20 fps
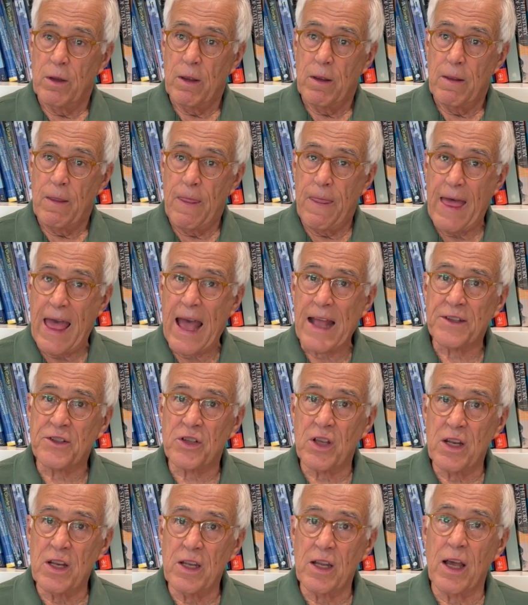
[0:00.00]
that's
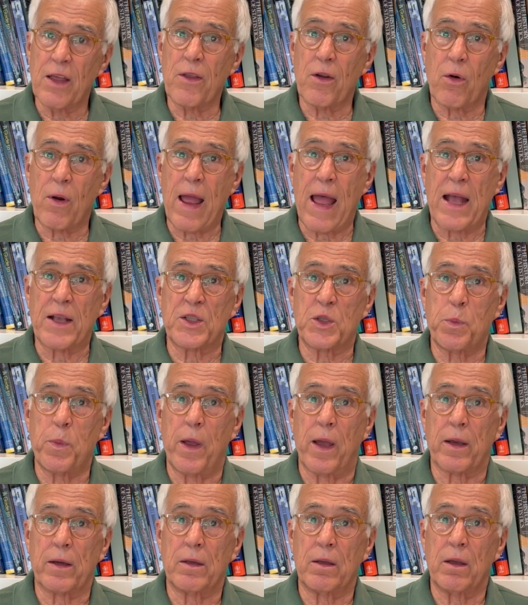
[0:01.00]
another
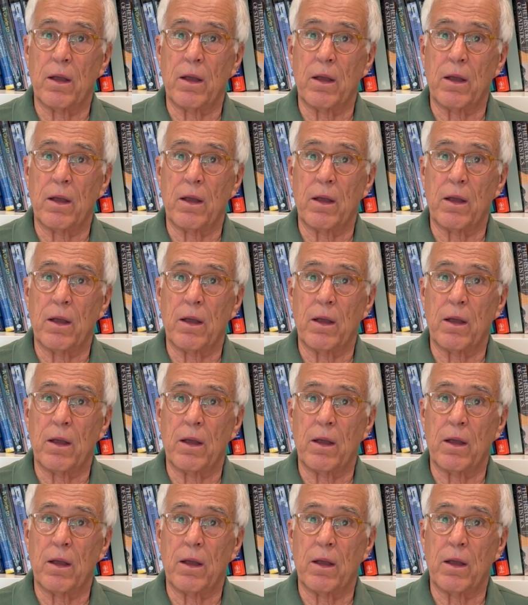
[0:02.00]
aspect